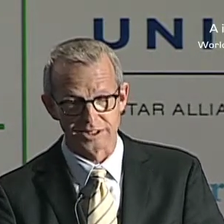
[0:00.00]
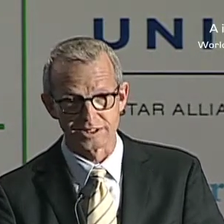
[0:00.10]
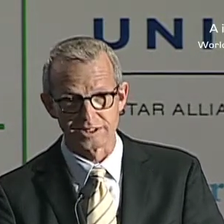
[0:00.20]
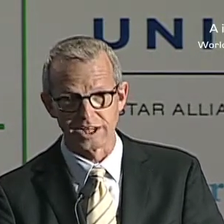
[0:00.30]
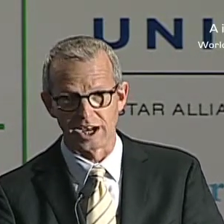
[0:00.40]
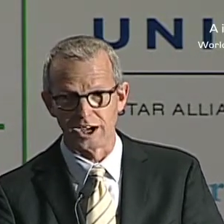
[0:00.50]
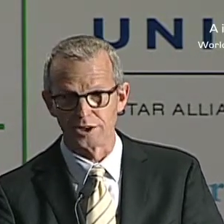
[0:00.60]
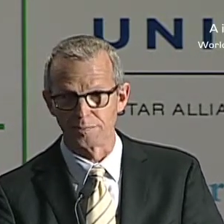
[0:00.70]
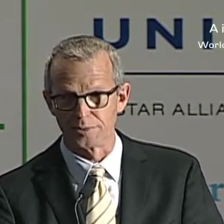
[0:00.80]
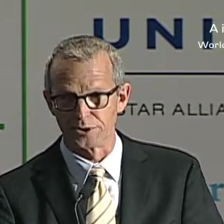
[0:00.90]
a
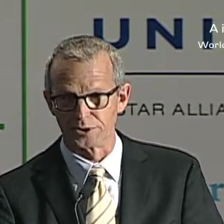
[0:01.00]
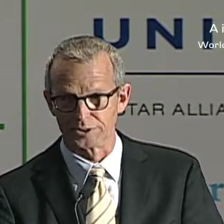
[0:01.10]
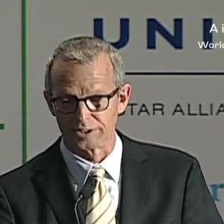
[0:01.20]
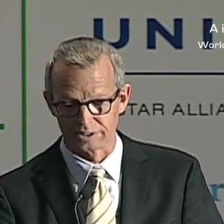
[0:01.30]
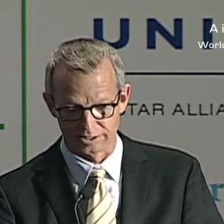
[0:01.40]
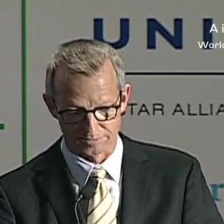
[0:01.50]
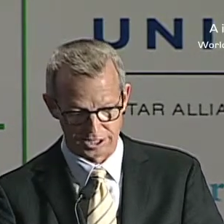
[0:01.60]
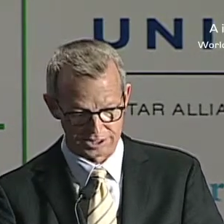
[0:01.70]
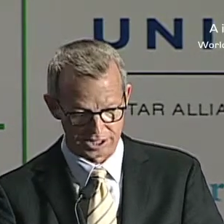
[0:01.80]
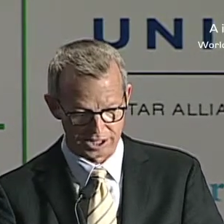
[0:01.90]
design-build
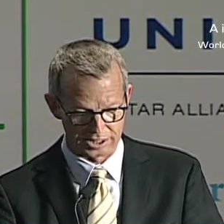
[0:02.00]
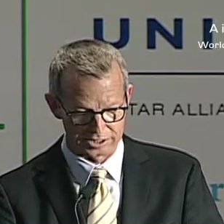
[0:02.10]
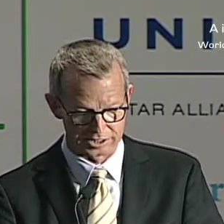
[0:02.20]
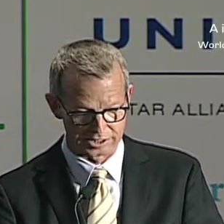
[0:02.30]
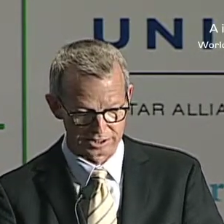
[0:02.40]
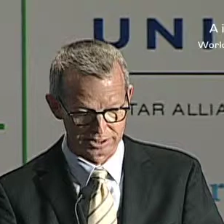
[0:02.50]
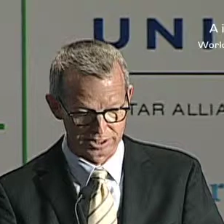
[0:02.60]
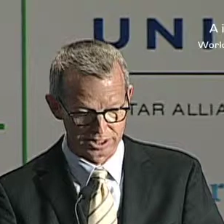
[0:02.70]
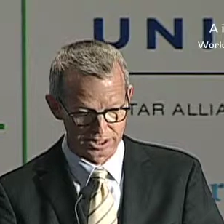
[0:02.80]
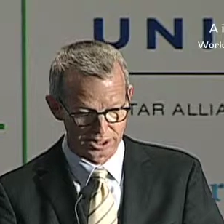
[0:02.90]
methodology.
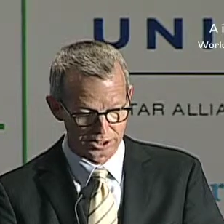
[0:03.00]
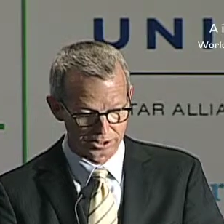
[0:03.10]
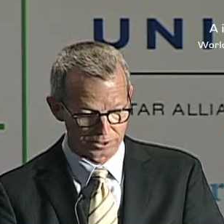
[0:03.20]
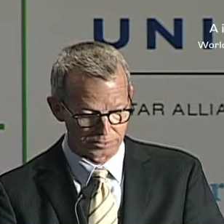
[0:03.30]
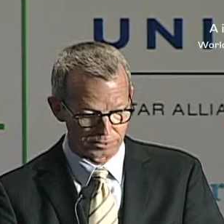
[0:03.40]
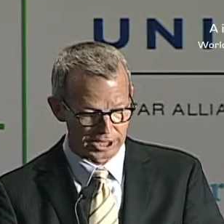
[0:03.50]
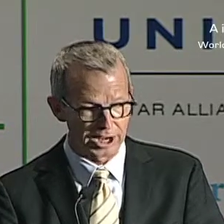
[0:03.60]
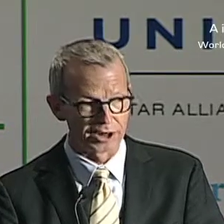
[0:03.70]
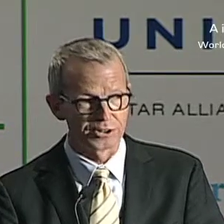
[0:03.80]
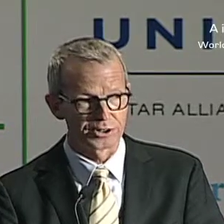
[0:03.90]
We
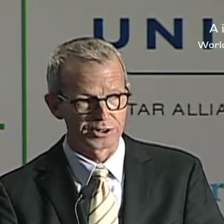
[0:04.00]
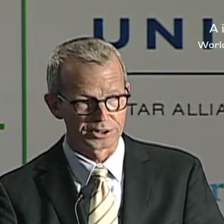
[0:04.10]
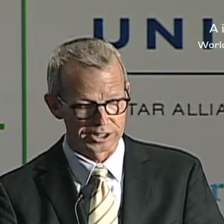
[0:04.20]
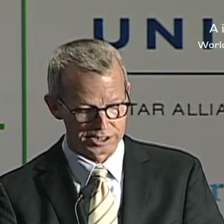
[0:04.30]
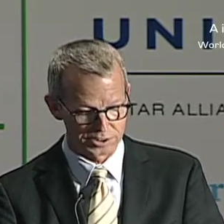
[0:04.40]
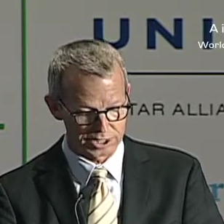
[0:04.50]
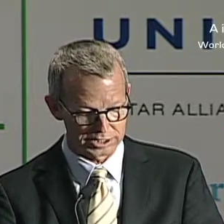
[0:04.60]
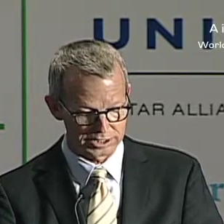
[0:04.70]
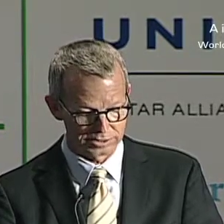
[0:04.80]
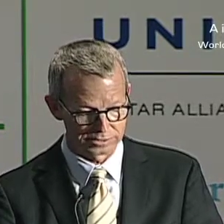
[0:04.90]
hired Turner
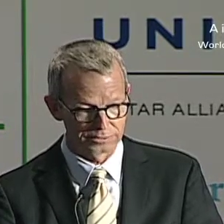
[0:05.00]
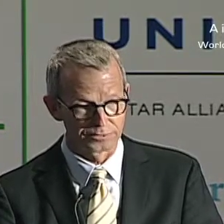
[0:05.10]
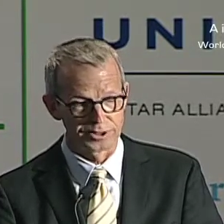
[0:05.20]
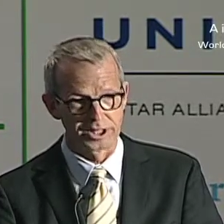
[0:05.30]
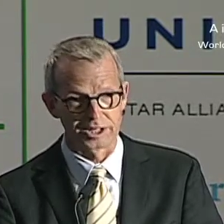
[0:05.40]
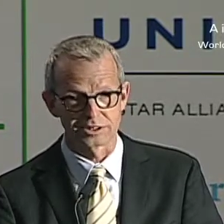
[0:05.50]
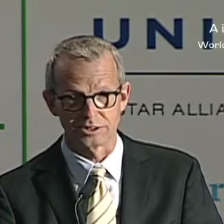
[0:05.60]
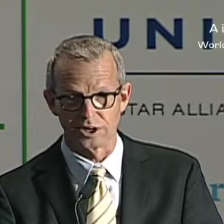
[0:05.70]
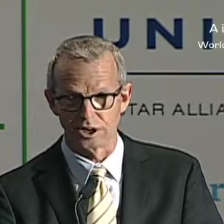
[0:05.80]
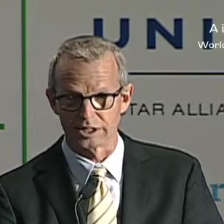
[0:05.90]
Construction with
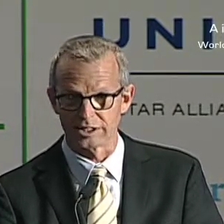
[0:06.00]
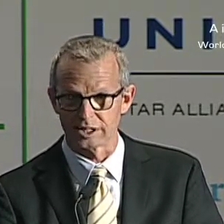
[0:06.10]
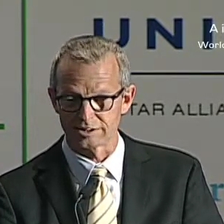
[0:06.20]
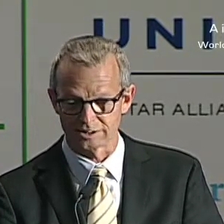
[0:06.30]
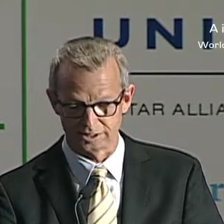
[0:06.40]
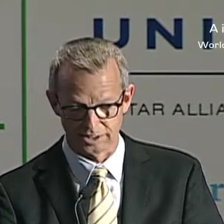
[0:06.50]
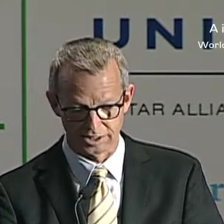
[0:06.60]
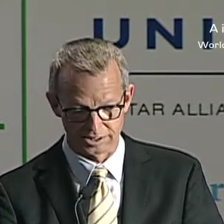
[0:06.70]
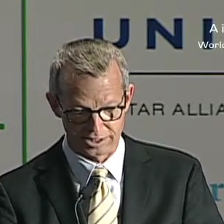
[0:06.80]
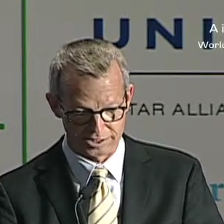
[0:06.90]
Gensler Architects to
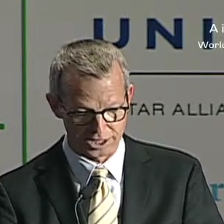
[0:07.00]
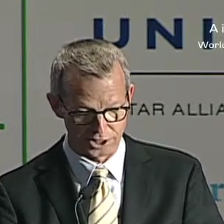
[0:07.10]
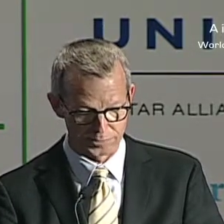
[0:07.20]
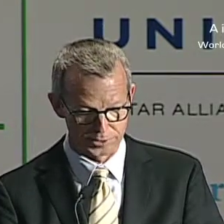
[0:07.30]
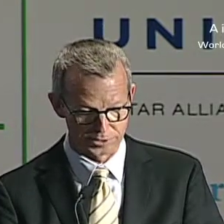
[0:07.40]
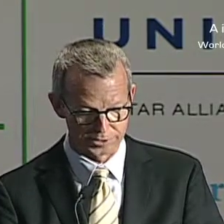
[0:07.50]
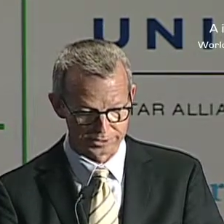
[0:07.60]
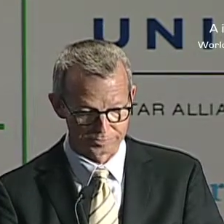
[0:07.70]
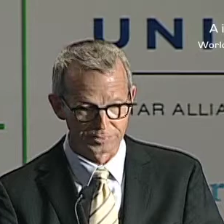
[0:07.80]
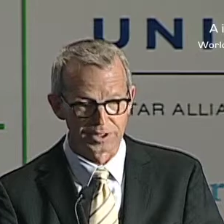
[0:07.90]
lead the design
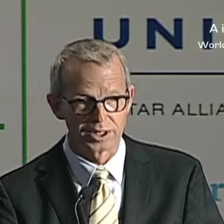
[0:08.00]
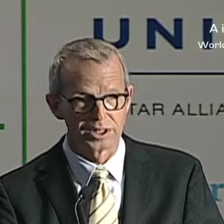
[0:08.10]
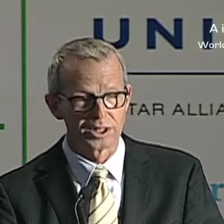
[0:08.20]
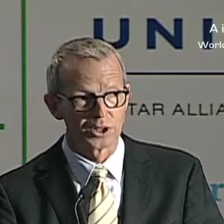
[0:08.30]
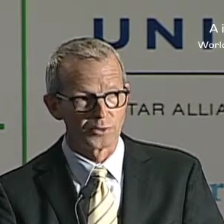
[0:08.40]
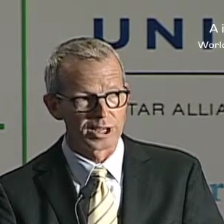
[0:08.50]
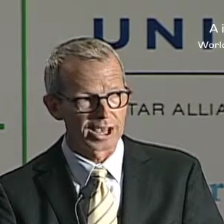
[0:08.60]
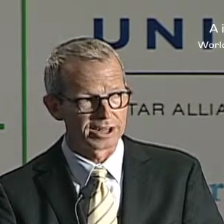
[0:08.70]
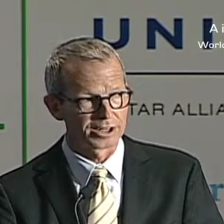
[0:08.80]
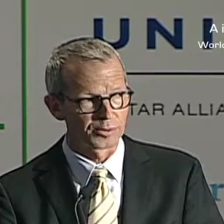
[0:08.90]
build. We
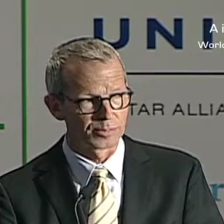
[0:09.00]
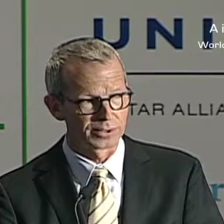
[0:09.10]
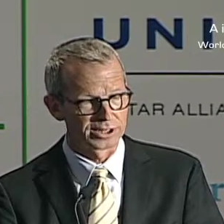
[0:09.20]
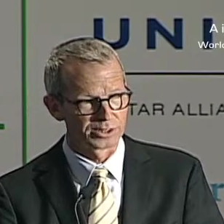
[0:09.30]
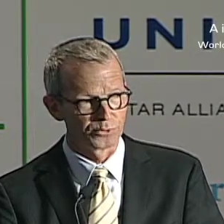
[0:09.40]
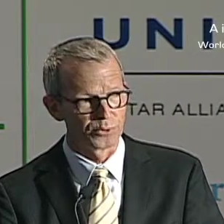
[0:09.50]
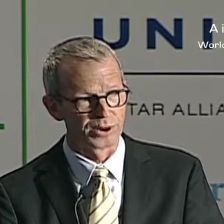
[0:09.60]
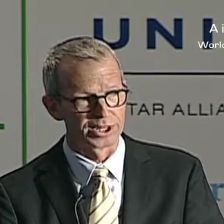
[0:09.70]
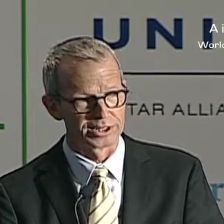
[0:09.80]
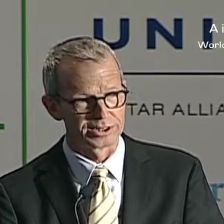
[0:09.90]
had to complete the
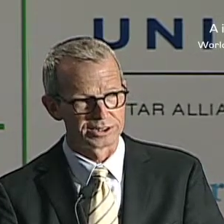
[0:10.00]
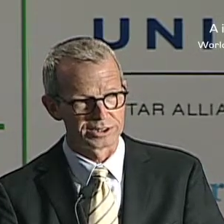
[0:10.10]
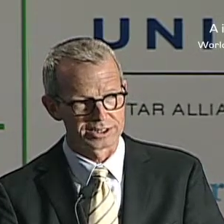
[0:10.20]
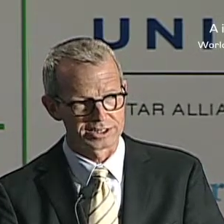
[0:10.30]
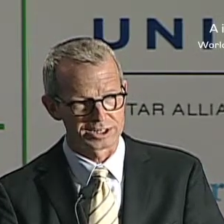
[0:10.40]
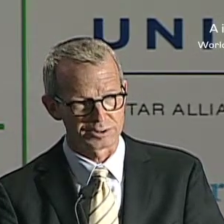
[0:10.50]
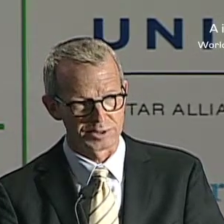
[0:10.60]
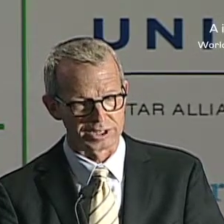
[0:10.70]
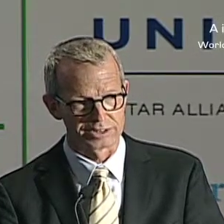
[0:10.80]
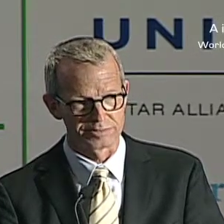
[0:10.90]
work in 36
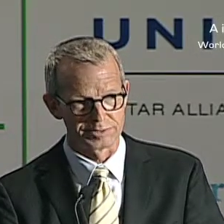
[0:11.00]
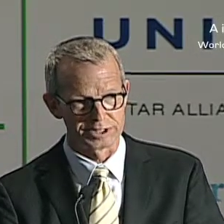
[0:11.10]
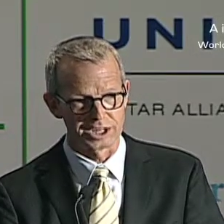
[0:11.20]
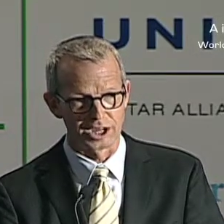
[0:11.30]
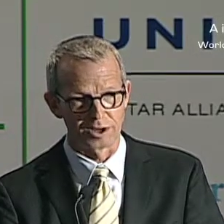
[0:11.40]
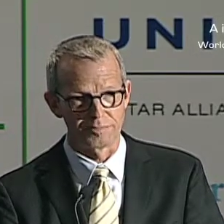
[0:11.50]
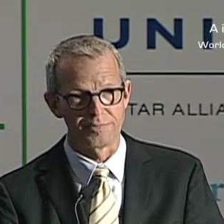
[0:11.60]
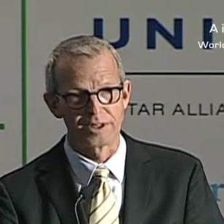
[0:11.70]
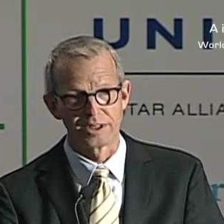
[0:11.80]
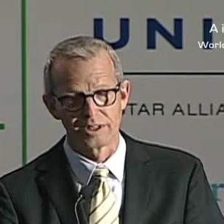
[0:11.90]
months from the time
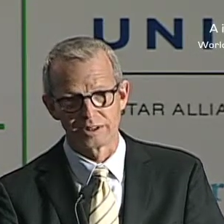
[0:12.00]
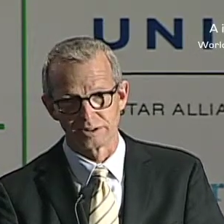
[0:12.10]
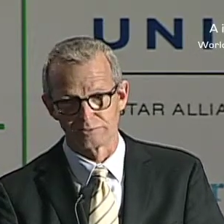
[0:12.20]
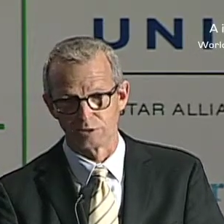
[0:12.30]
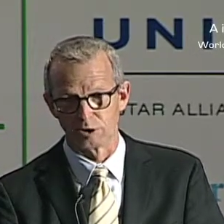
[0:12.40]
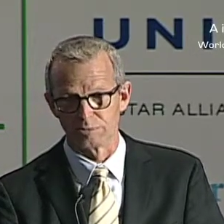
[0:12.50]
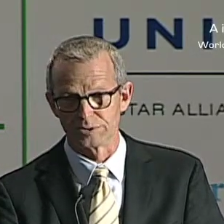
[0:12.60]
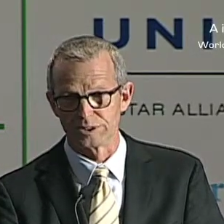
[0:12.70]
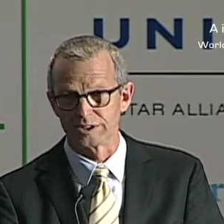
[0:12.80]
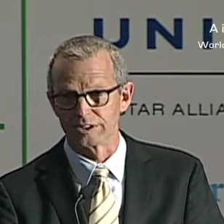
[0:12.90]
the
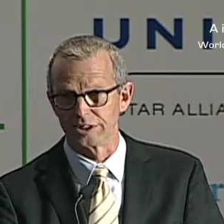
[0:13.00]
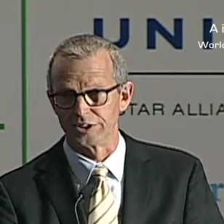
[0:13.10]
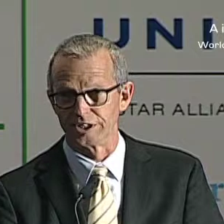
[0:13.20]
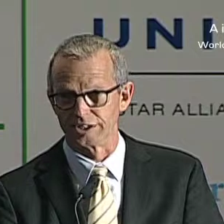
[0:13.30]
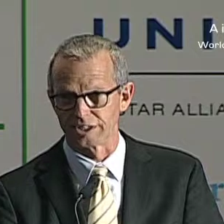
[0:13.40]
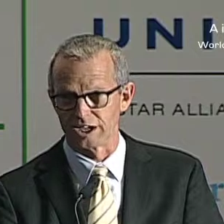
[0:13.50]
firms entered into the